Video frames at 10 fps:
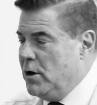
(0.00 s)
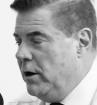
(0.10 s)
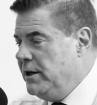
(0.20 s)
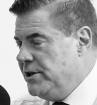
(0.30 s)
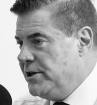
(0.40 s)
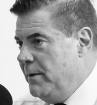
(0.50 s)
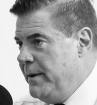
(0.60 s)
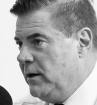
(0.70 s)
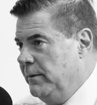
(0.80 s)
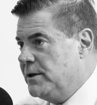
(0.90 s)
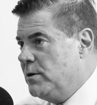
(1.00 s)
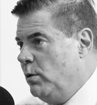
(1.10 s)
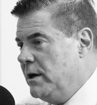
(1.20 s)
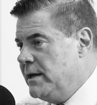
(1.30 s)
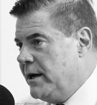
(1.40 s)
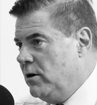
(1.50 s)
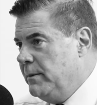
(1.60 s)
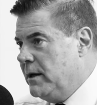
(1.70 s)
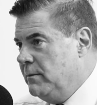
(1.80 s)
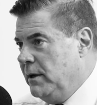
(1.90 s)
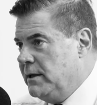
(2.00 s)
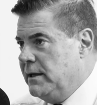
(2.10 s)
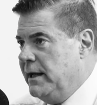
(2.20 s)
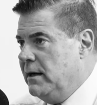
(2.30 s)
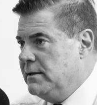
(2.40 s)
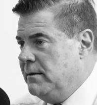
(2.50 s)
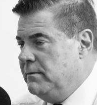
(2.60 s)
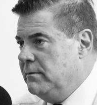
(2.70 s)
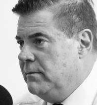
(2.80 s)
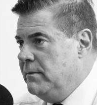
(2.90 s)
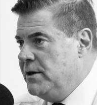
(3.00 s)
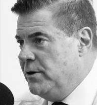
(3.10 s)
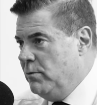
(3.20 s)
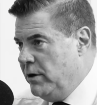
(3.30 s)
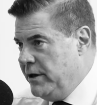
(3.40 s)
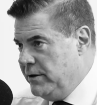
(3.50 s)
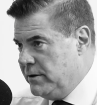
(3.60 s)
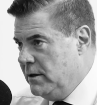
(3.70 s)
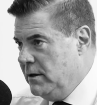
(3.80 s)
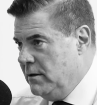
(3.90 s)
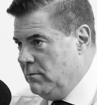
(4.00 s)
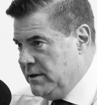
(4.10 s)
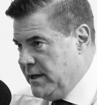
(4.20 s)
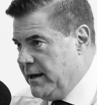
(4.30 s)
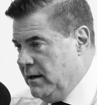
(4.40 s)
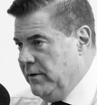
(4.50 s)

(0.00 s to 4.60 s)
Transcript: So let's just go back a little bit. So what is economic complexity? How is that measured and what do you, what's that